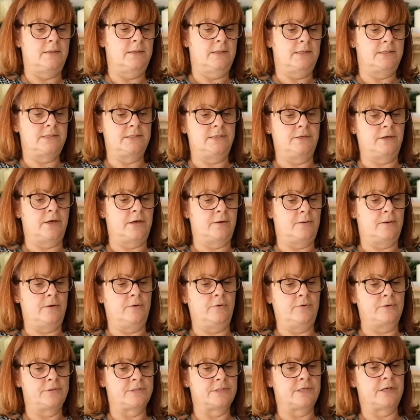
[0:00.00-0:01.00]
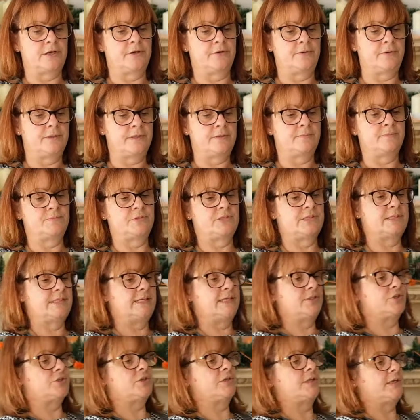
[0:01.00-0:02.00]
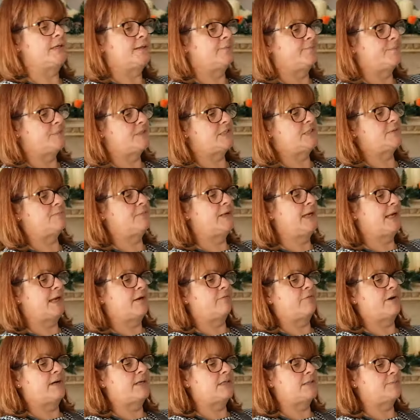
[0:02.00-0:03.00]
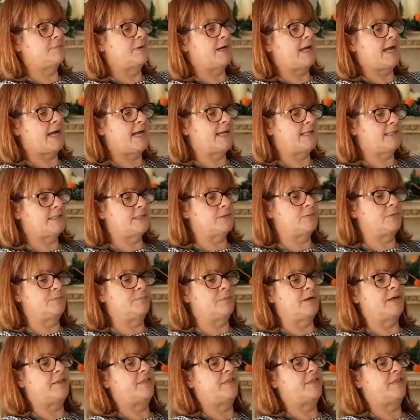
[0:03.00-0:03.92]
as you go along. So just literally spinning it round in my hands with